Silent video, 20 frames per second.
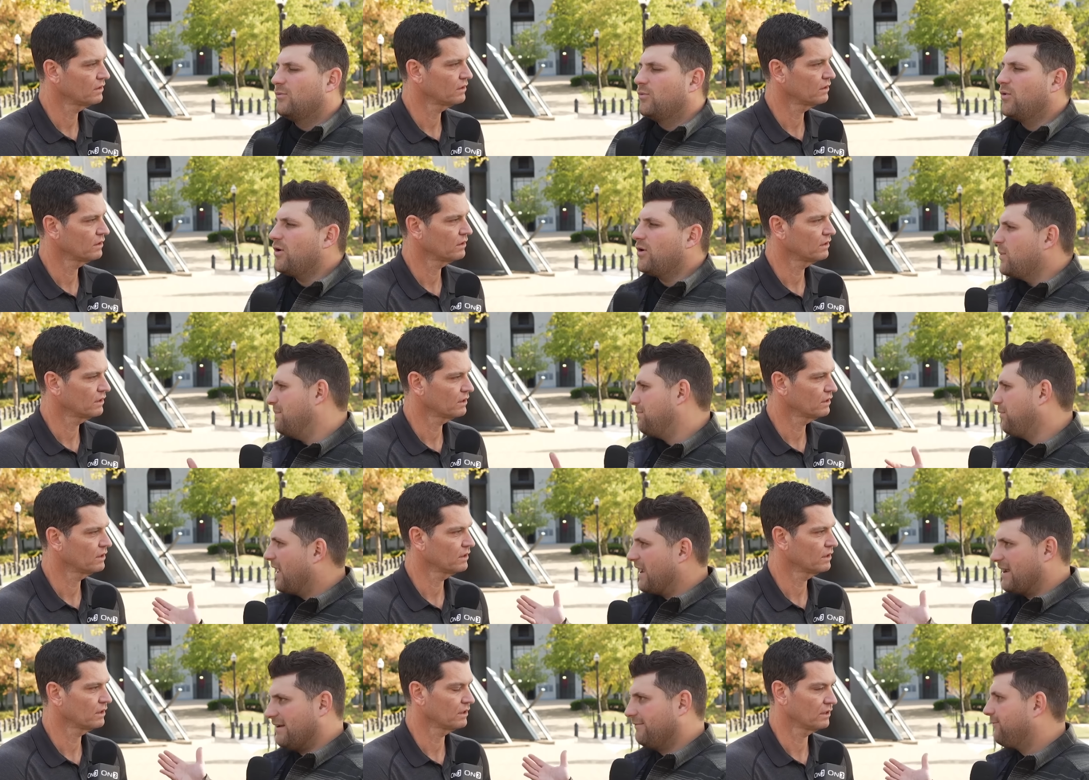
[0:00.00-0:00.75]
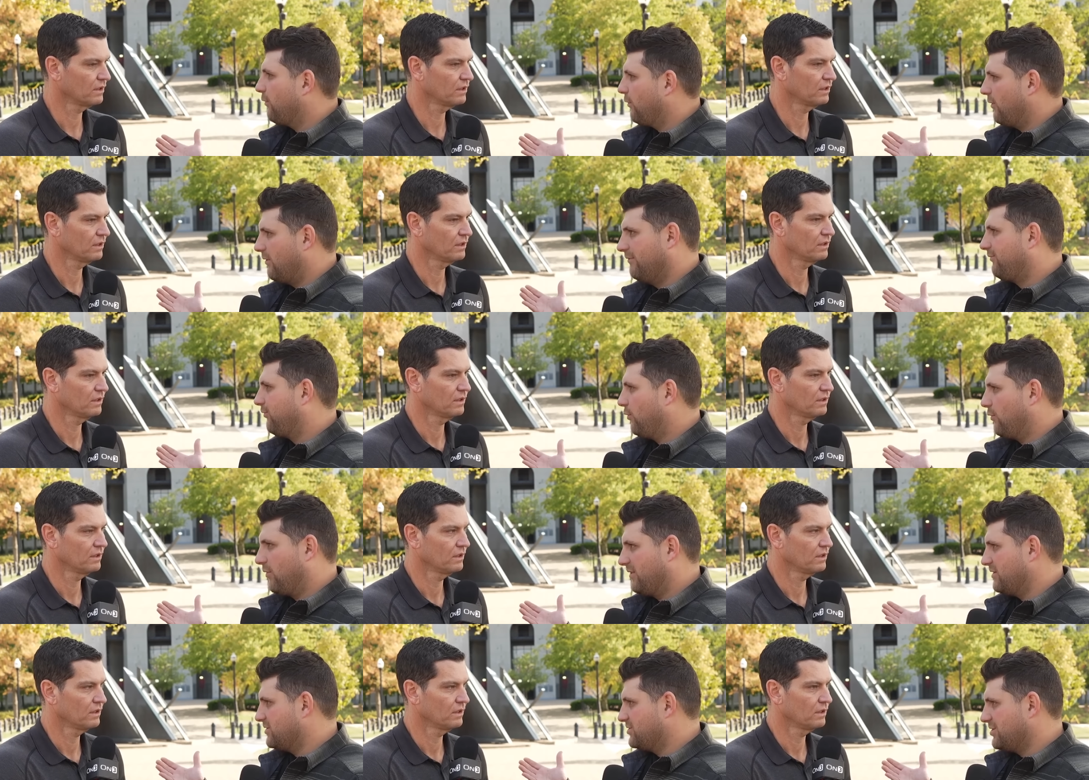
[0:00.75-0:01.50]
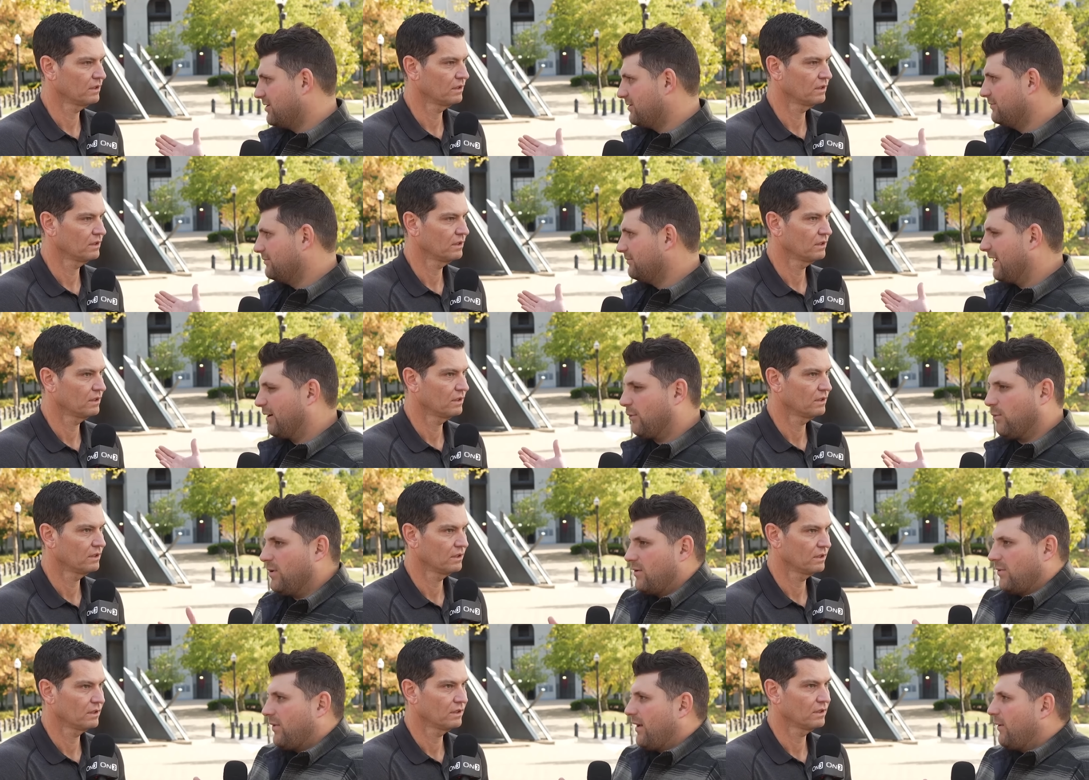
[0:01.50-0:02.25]
Speaker 1: what are we playing for in Florida this year?
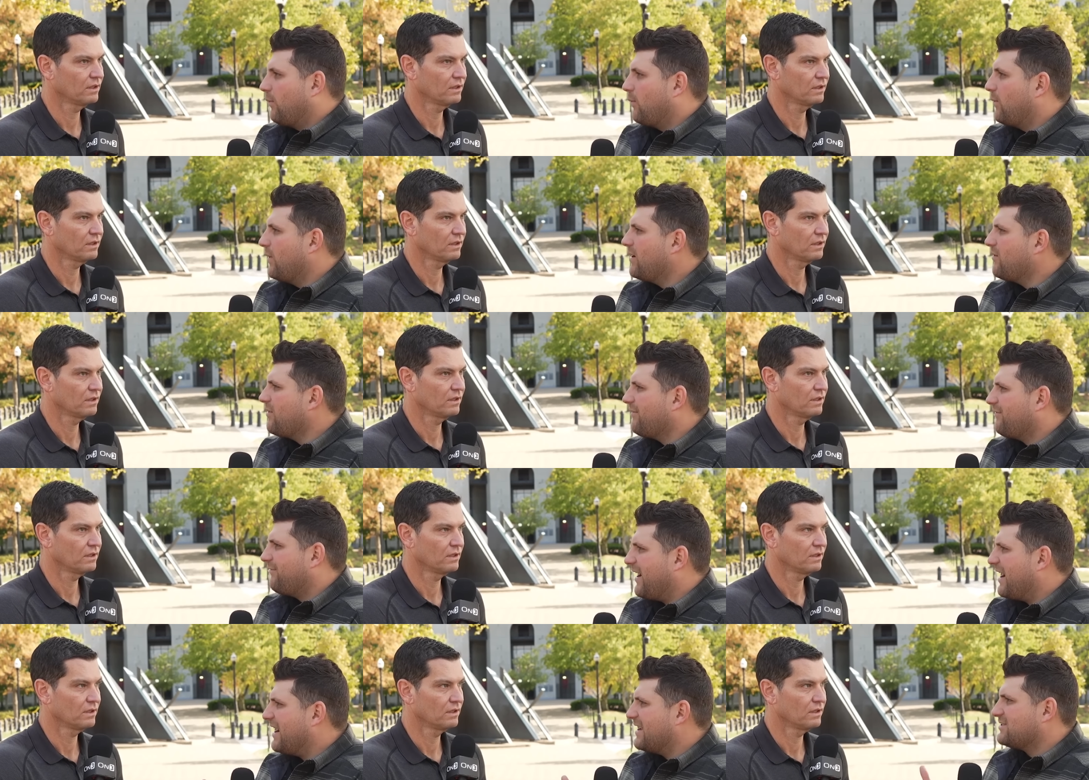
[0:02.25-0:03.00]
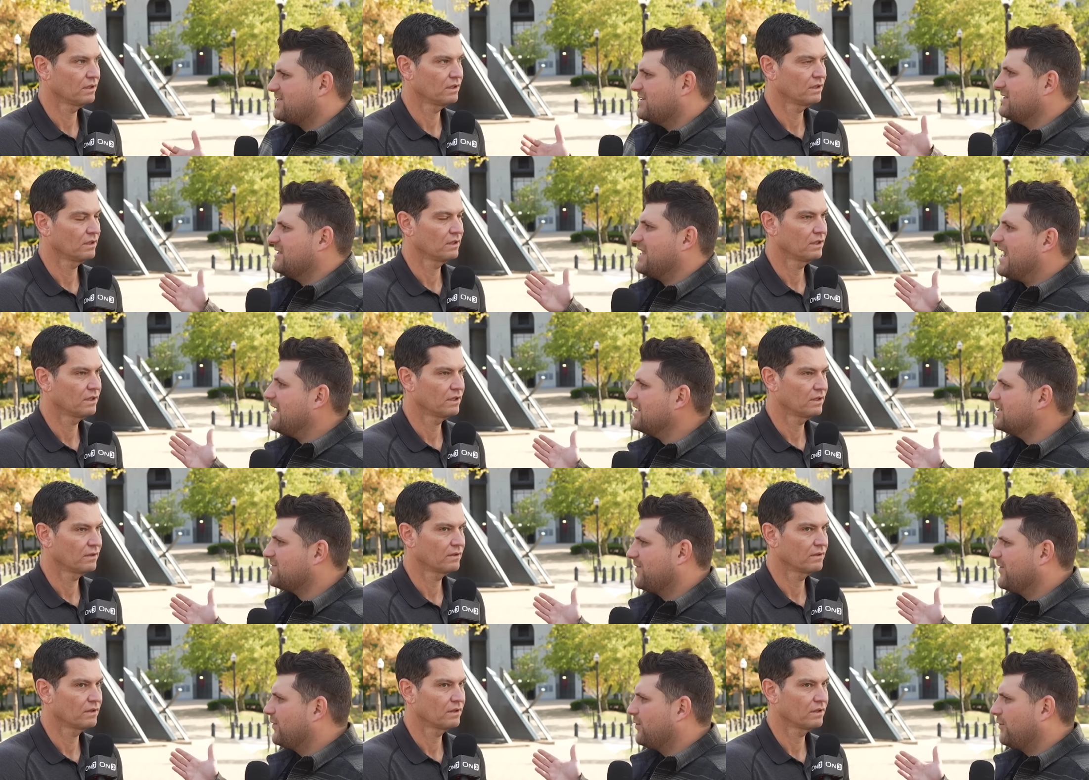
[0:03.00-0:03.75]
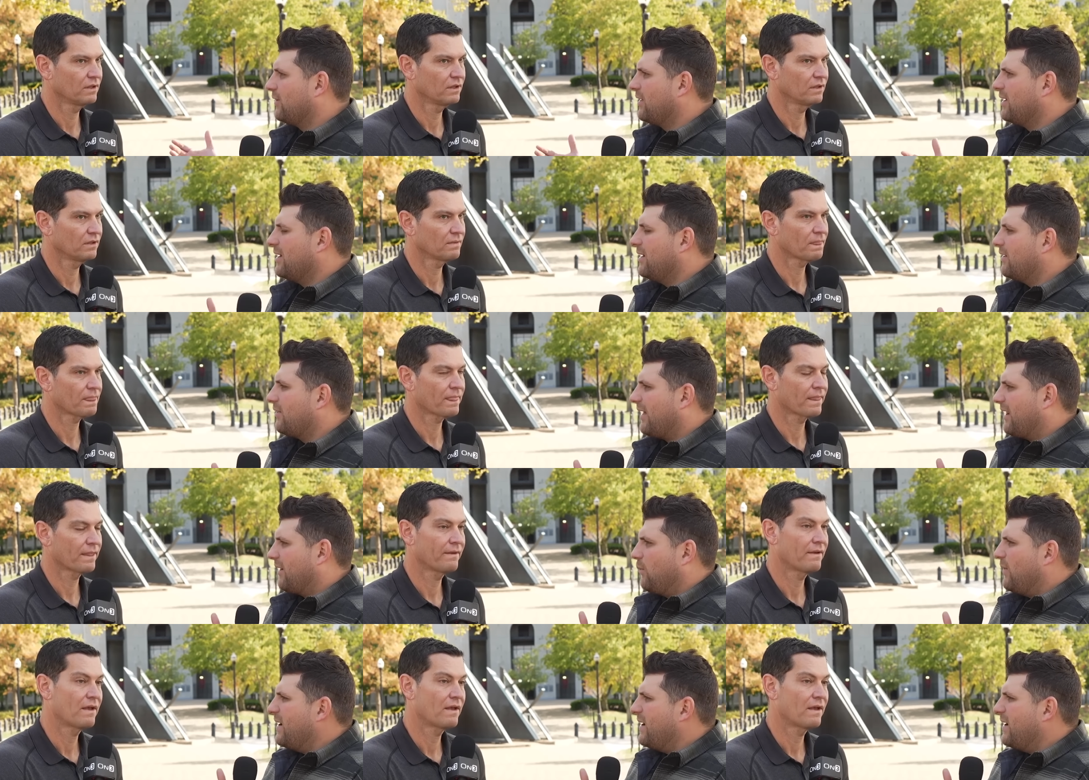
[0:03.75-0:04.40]
Like, what what are the fans in Gainesville like?